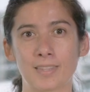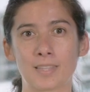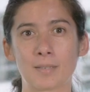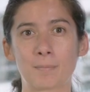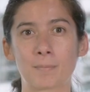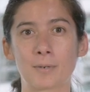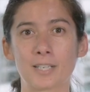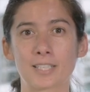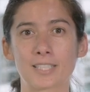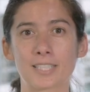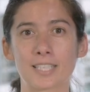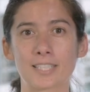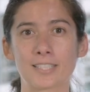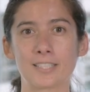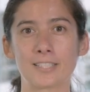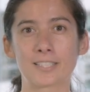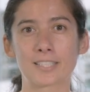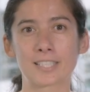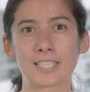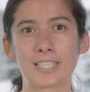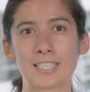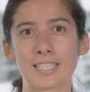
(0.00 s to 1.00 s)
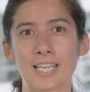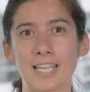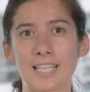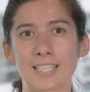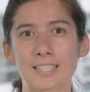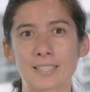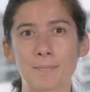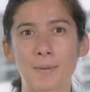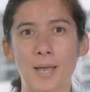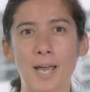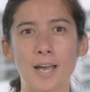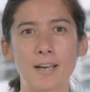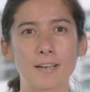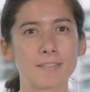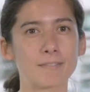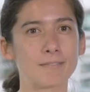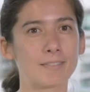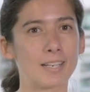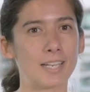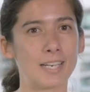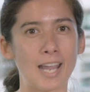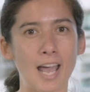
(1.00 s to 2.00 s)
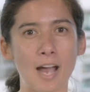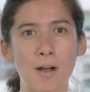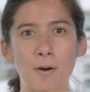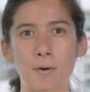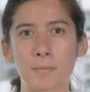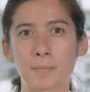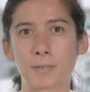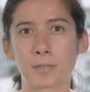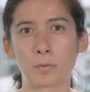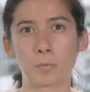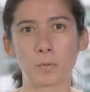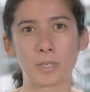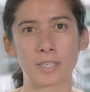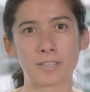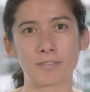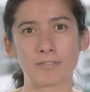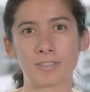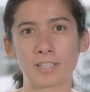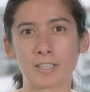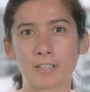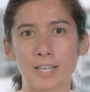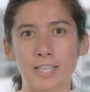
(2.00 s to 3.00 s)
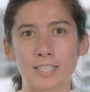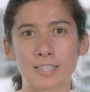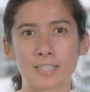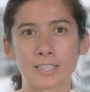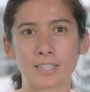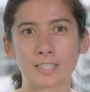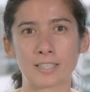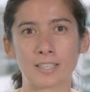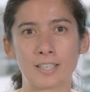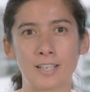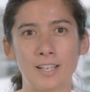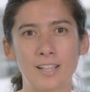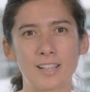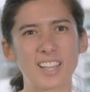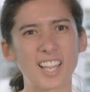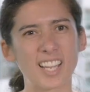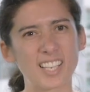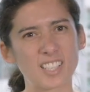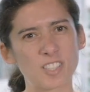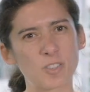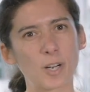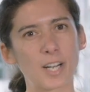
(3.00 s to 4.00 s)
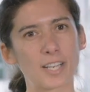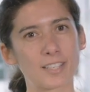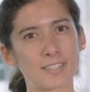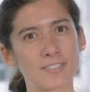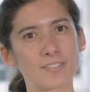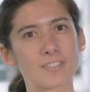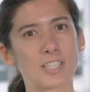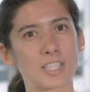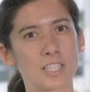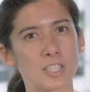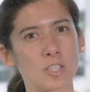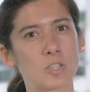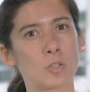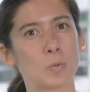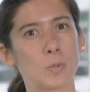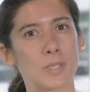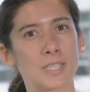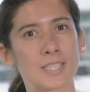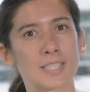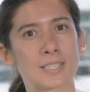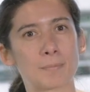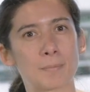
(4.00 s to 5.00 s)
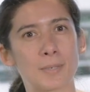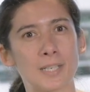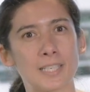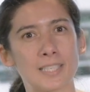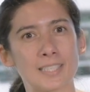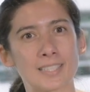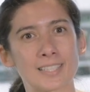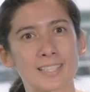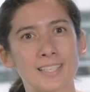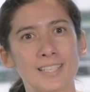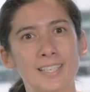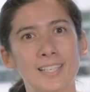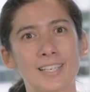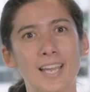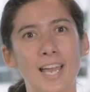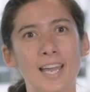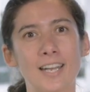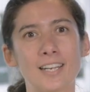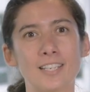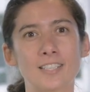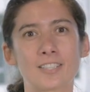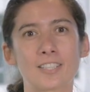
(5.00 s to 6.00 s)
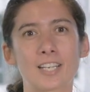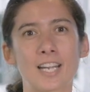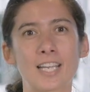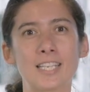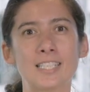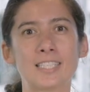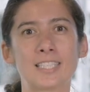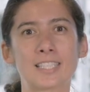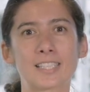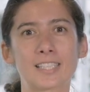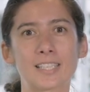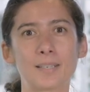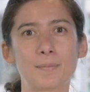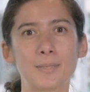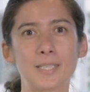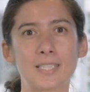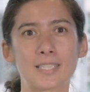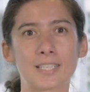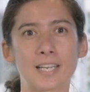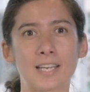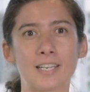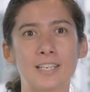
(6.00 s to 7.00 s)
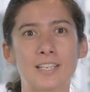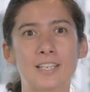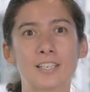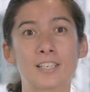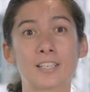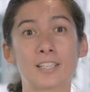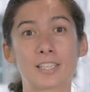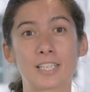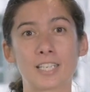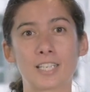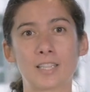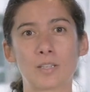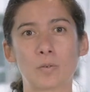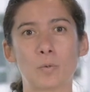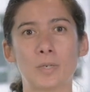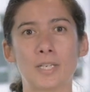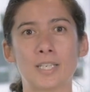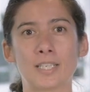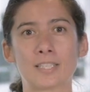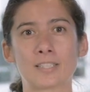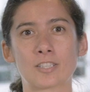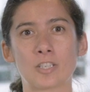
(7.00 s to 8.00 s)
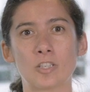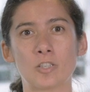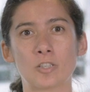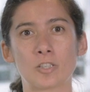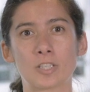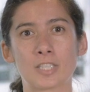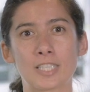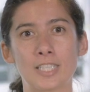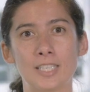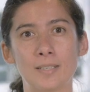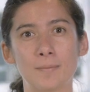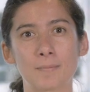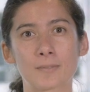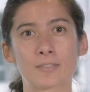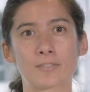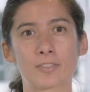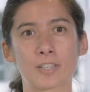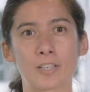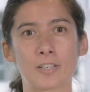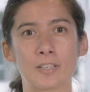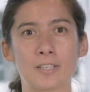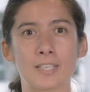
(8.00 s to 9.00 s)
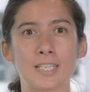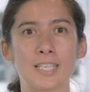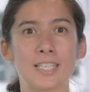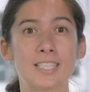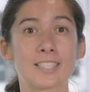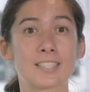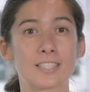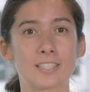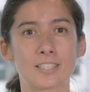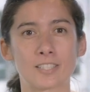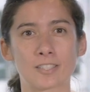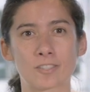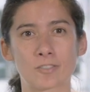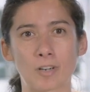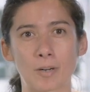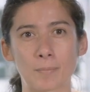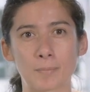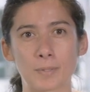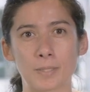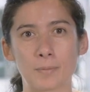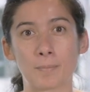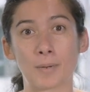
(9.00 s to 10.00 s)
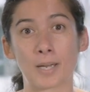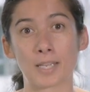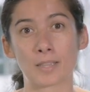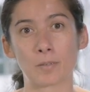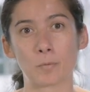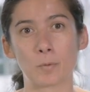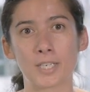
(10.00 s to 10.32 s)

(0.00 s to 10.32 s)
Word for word: The process usually takes about an hour per week of iteration, like two hours for a two week sprint, and it should ideally be done early in the week so your team's flow isn't disrupted by the